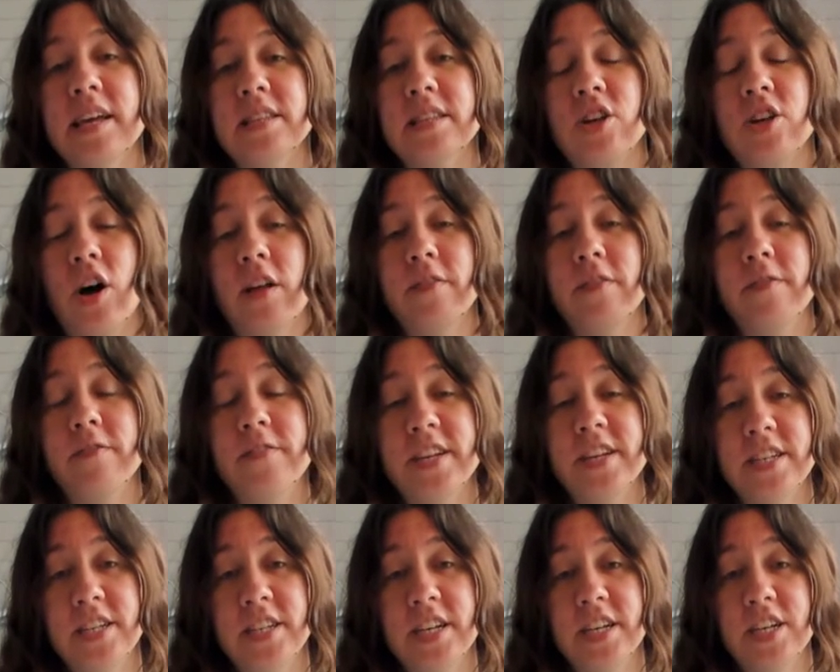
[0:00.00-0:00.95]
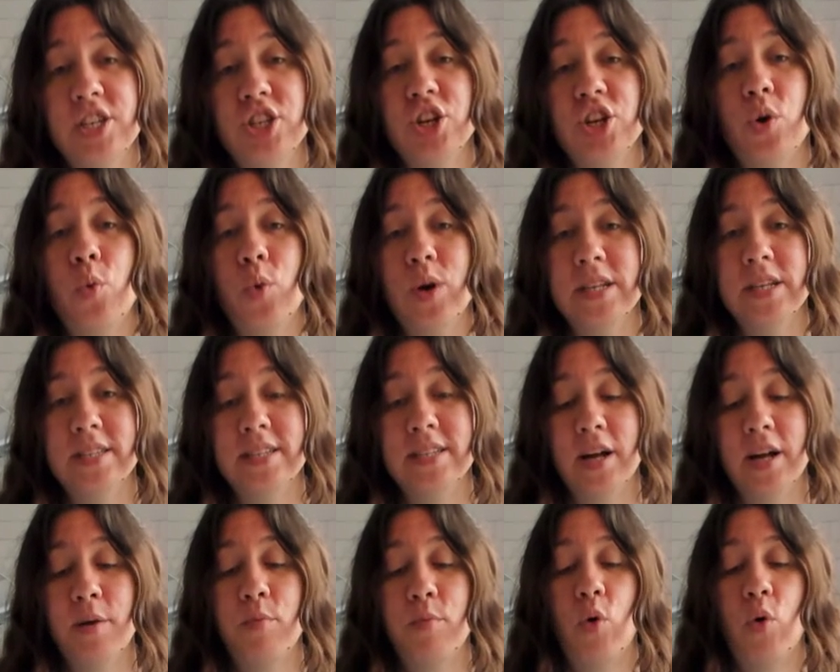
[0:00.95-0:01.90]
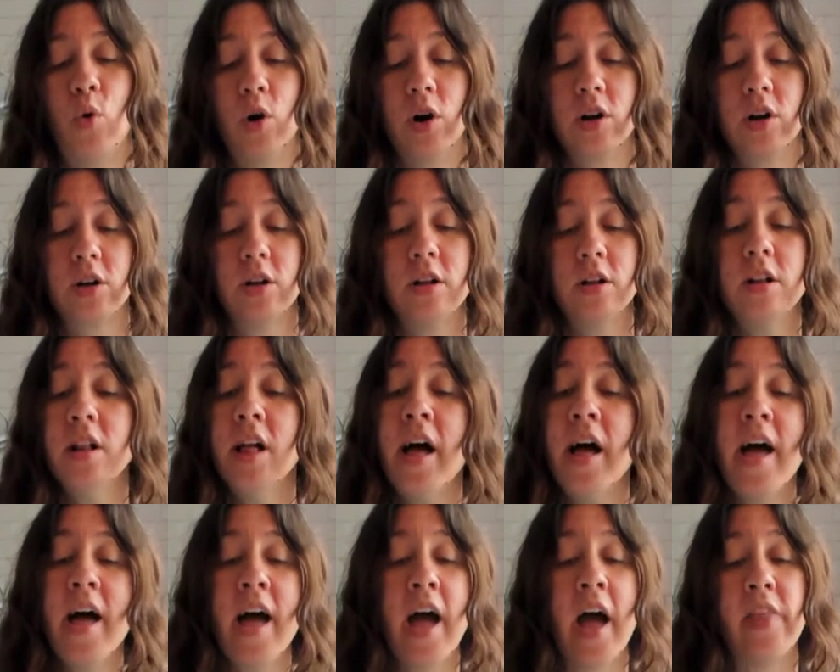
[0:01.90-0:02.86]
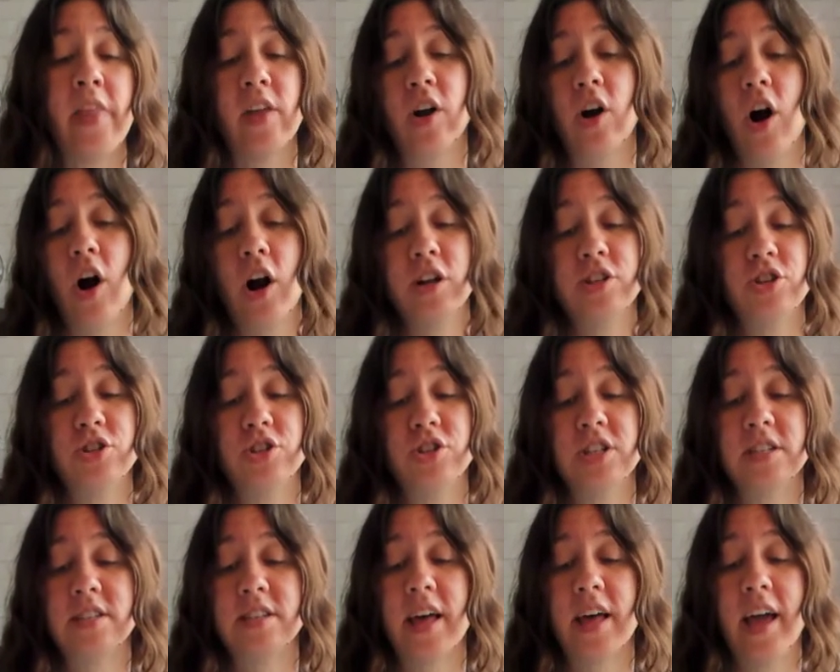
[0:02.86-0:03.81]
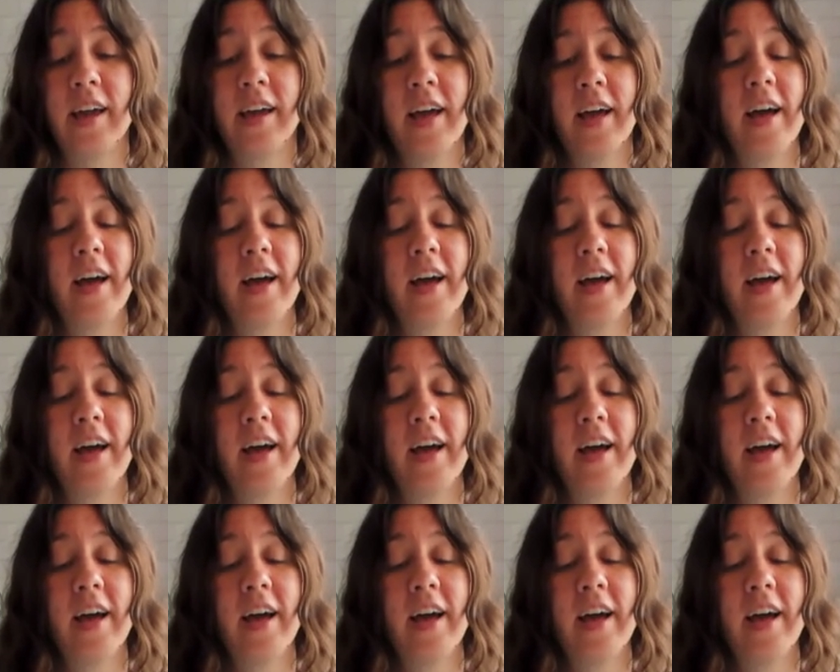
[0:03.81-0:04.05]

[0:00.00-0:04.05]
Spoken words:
It's called Vintage Wisdom Oracle, and the cards are just like